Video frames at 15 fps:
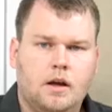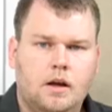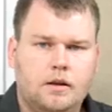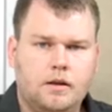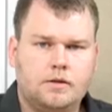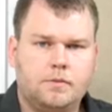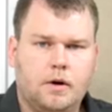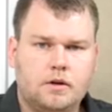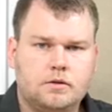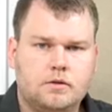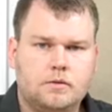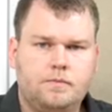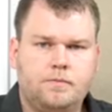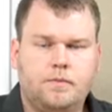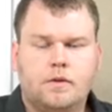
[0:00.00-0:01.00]
In this
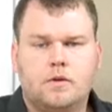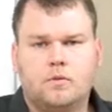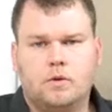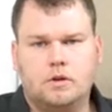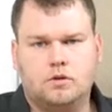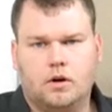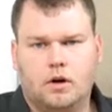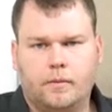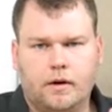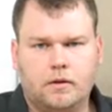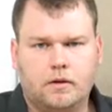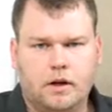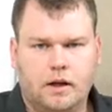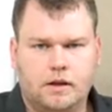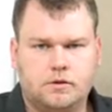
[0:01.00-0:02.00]
module, we'll talk about
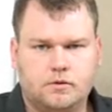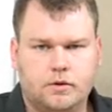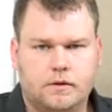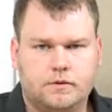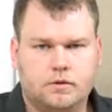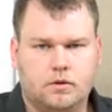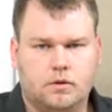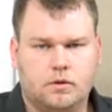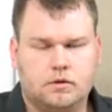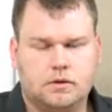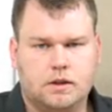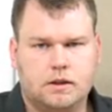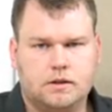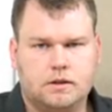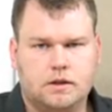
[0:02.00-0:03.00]
the history of solar
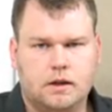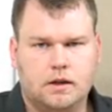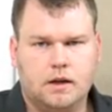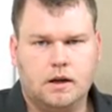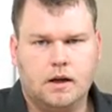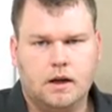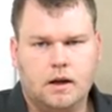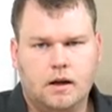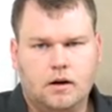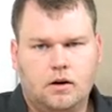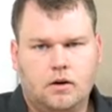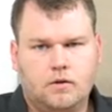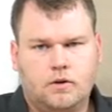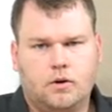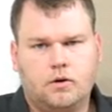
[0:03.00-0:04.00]
cells.
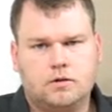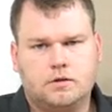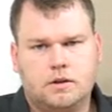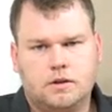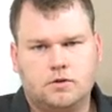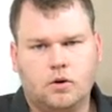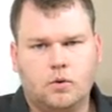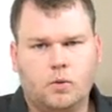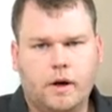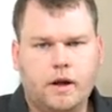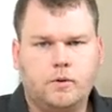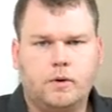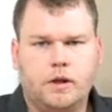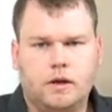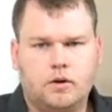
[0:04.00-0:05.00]
Of course, there's no way
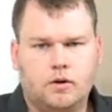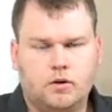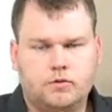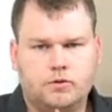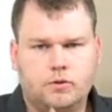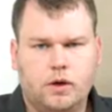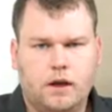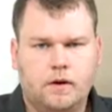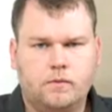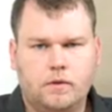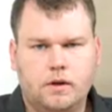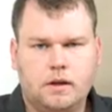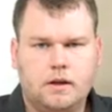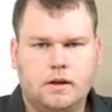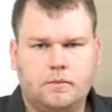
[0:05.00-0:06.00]
we can go through
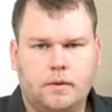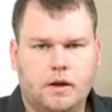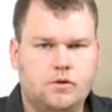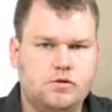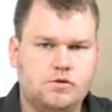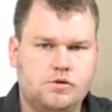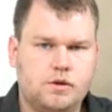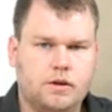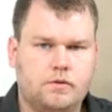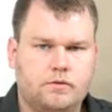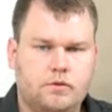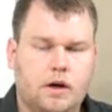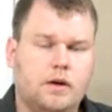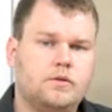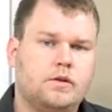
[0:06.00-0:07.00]
every little minutiae
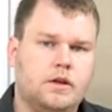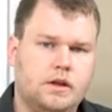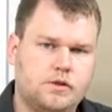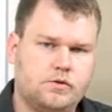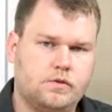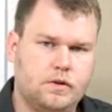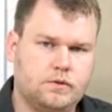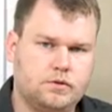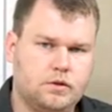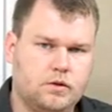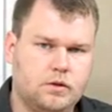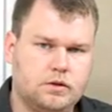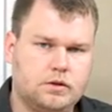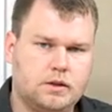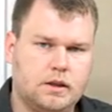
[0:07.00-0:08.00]
throughout the history of
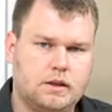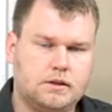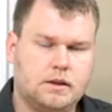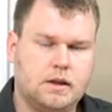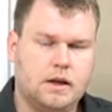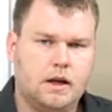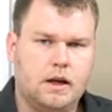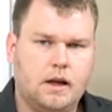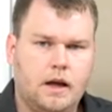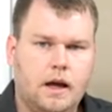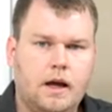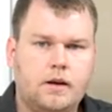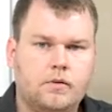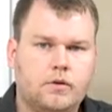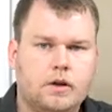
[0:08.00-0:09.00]
solar cells,
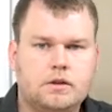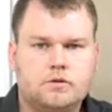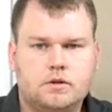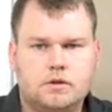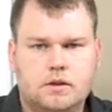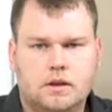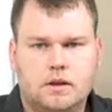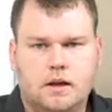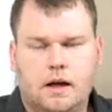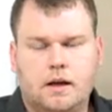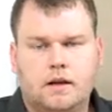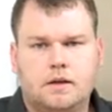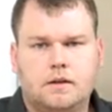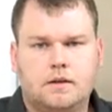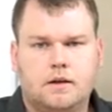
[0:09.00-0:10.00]
and if you're interested in that,
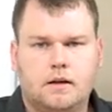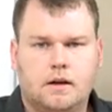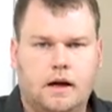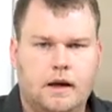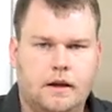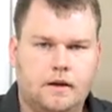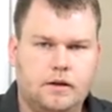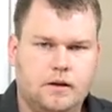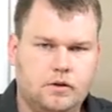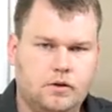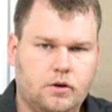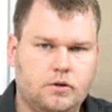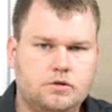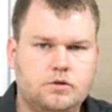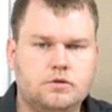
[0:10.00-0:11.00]
I
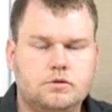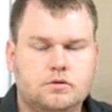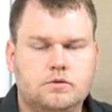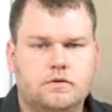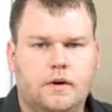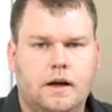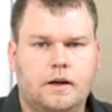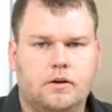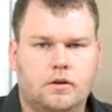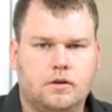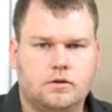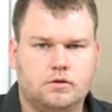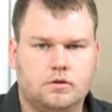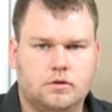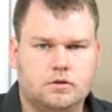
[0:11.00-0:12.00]
encourage you to find
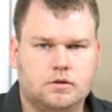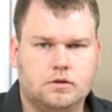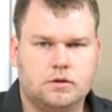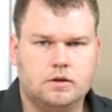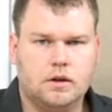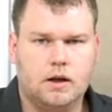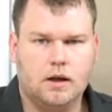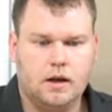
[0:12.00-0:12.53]
other sources.